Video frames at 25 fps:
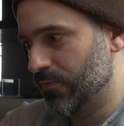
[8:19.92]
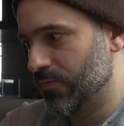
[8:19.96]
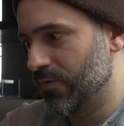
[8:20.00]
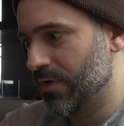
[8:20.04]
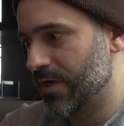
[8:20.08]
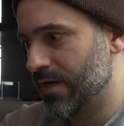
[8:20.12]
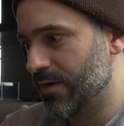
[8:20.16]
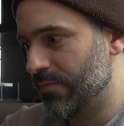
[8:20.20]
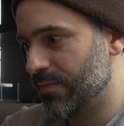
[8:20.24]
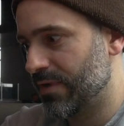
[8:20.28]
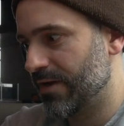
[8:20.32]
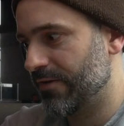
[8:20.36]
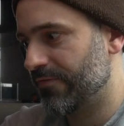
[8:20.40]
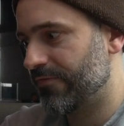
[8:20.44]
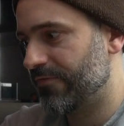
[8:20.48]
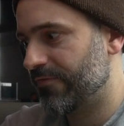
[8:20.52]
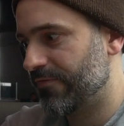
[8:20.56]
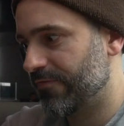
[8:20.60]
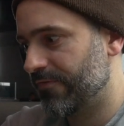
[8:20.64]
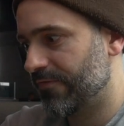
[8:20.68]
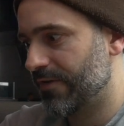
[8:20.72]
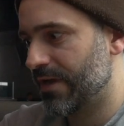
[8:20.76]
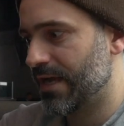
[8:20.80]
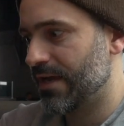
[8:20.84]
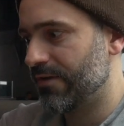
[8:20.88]
one of my
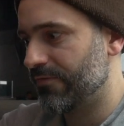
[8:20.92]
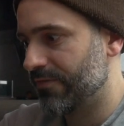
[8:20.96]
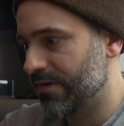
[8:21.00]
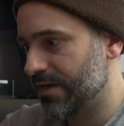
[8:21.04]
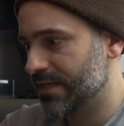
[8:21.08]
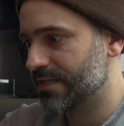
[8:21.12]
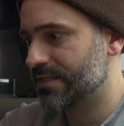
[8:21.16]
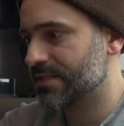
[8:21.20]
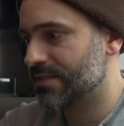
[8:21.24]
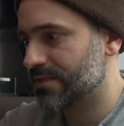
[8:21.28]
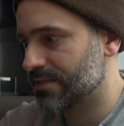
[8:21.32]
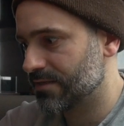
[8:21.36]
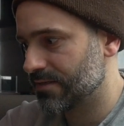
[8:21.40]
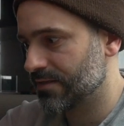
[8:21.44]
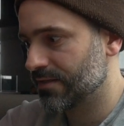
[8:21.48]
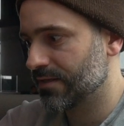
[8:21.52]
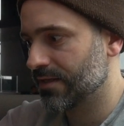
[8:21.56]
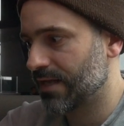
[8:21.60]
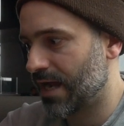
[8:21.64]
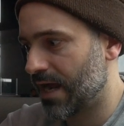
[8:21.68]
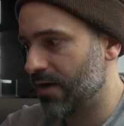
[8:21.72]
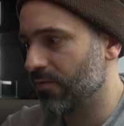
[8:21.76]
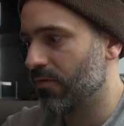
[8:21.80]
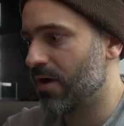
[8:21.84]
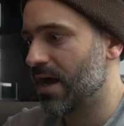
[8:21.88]
favorites,
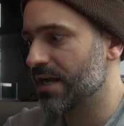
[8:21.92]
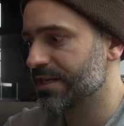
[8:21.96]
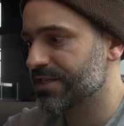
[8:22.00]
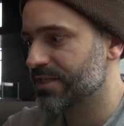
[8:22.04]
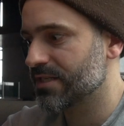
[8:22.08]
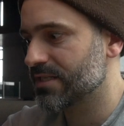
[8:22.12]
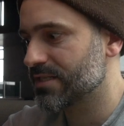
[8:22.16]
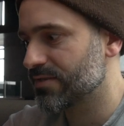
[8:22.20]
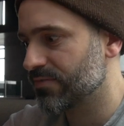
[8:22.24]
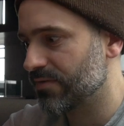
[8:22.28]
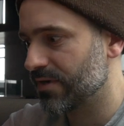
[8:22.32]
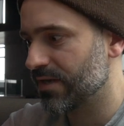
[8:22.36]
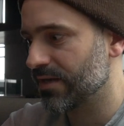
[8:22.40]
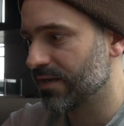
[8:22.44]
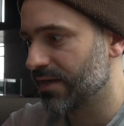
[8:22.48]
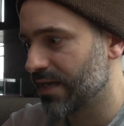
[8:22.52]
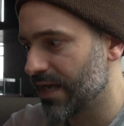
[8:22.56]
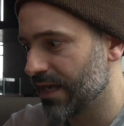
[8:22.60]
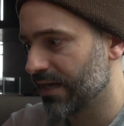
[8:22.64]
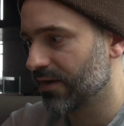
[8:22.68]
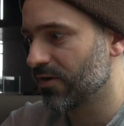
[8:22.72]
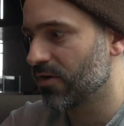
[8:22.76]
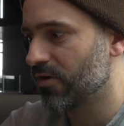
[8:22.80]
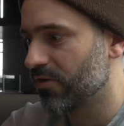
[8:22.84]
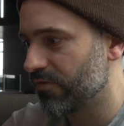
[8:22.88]
I watch this one
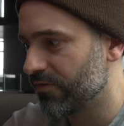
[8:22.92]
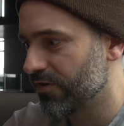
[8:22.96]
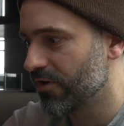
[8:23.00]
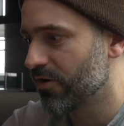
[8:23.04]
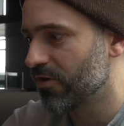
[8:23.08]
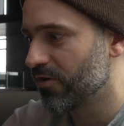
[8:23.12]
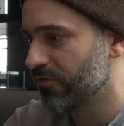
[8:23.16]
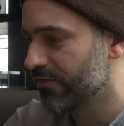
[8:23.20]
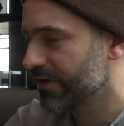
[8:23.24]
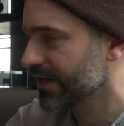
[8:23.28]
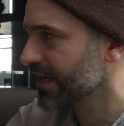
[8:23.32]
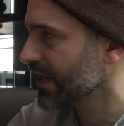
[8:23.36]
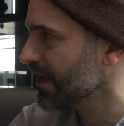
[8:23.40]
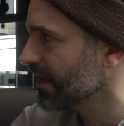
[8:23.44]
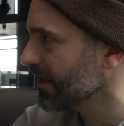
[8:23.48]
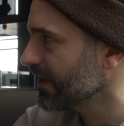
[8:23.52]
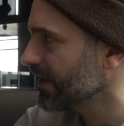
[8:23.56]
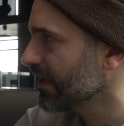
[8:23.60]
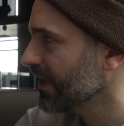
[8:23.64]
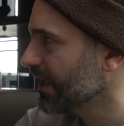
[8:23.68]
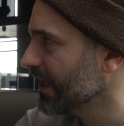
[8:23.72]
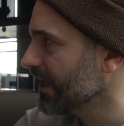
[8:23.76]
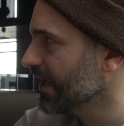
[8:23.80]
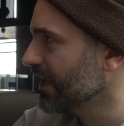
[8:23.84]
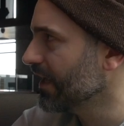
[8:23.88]
like over and over again,
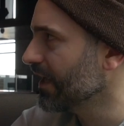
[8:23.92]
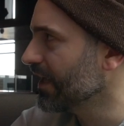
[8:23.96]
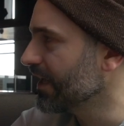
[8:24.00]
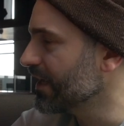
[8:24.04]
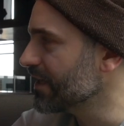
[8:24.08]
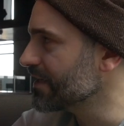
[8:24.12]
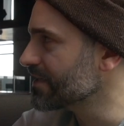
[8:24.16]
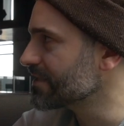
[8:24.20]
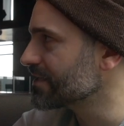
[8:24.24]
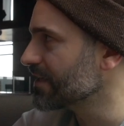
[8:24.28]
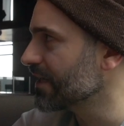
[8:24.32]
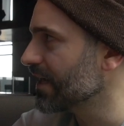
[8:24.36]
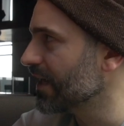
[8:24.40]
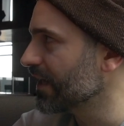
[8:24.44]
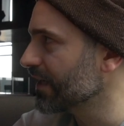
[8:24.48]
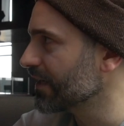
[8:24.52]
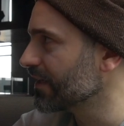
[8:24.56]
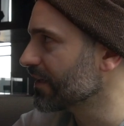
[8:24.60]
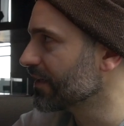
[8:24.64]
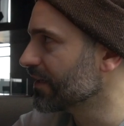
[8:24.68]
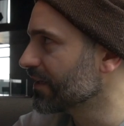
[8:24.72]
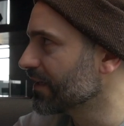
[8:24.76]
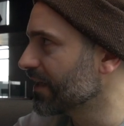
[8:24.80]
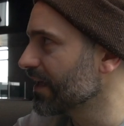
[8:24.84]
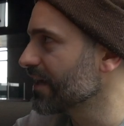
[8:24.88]
is uh,
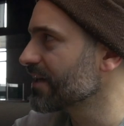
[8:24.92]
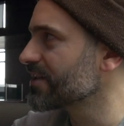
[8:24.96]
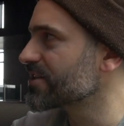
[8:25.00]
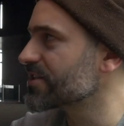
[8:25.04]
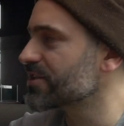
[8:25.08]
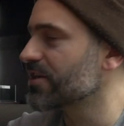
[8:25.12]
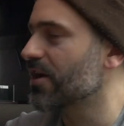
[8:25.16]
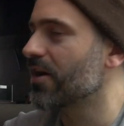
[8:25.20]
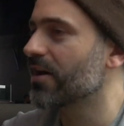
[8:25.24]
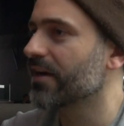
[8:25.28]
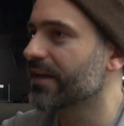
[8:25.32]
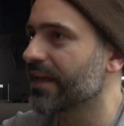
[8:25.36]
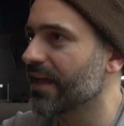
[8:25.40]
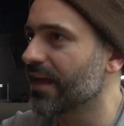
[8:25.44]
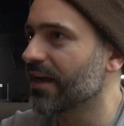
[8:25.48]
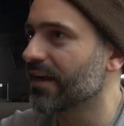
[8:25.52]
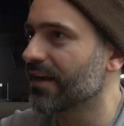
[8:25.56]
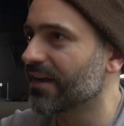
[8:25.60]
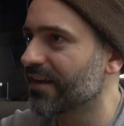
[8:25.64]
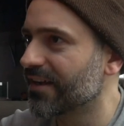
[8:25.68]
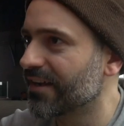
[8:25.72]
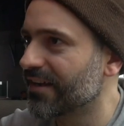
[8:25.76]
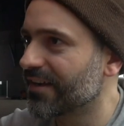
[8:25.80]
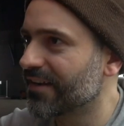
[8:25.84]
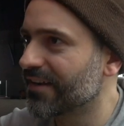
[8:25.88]
King Star King.
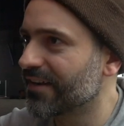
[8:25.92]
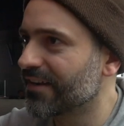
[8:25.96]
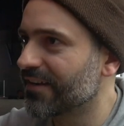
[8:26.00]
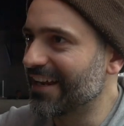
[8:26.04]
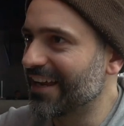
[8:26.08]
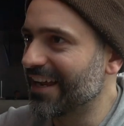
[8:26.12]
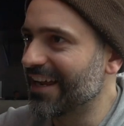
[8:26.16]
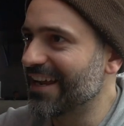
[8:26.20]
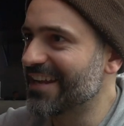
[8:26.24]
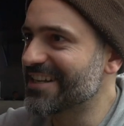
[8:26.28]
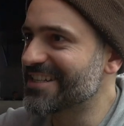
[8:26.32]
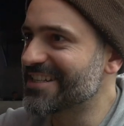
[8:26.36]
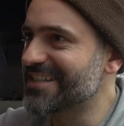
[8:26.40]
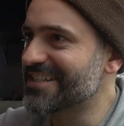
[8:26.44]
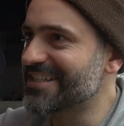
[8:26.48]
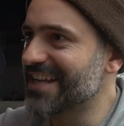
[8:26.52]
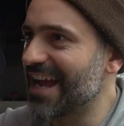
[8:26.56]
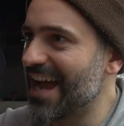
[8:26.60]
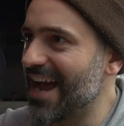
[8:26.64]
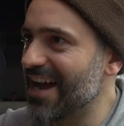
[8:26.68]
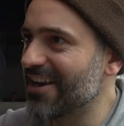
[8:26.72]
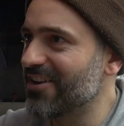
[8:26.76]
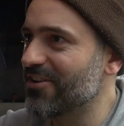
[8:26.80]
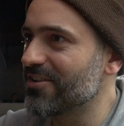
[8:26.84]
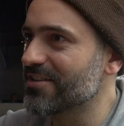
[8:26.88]
It's this
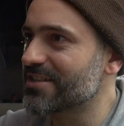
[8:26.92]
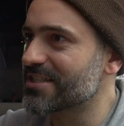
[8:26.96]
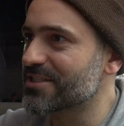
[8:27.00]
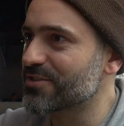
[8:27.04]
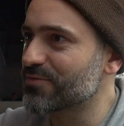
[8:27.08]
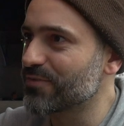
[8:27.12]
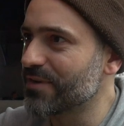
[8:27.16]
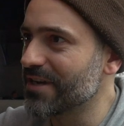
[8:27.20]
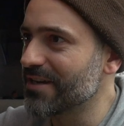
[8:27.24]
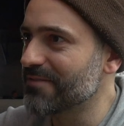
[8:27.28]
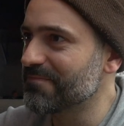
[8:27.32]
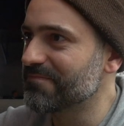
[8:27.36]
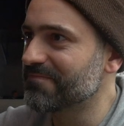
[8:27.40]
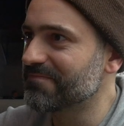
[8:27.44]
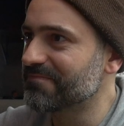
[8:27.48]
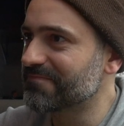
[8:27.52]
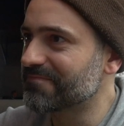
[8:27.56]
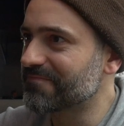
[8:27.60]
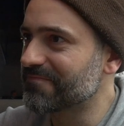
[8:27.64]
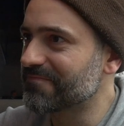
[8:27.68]
Adult Swim.